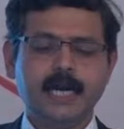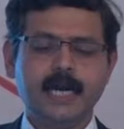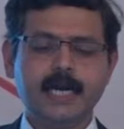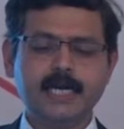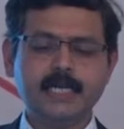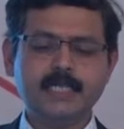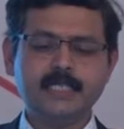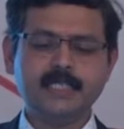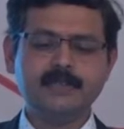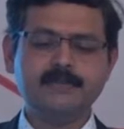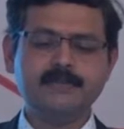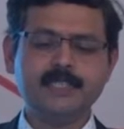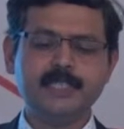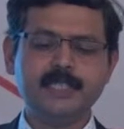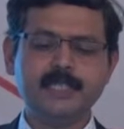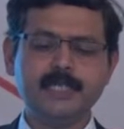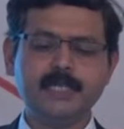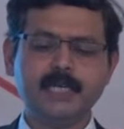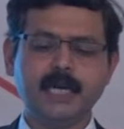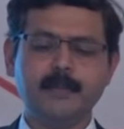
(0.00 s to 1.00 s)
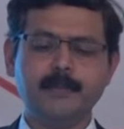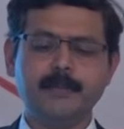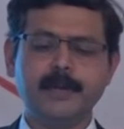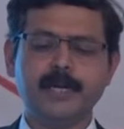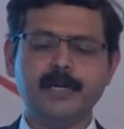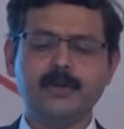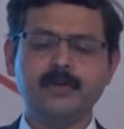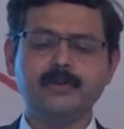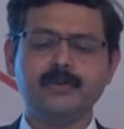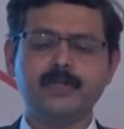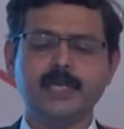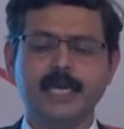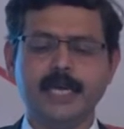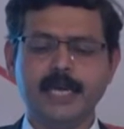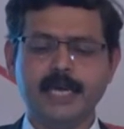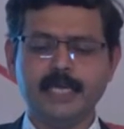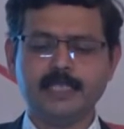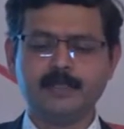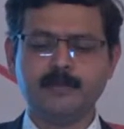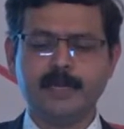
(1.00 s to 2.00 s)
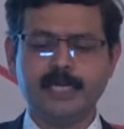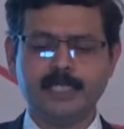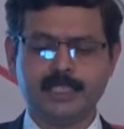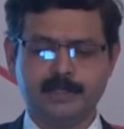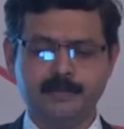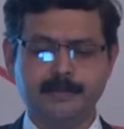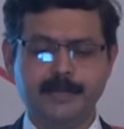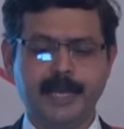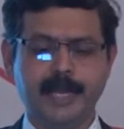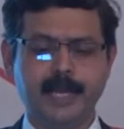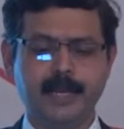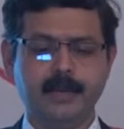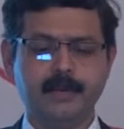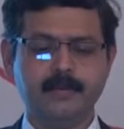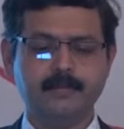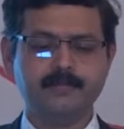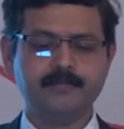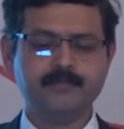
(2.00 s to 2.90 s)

against CVD compared to the age-matched male.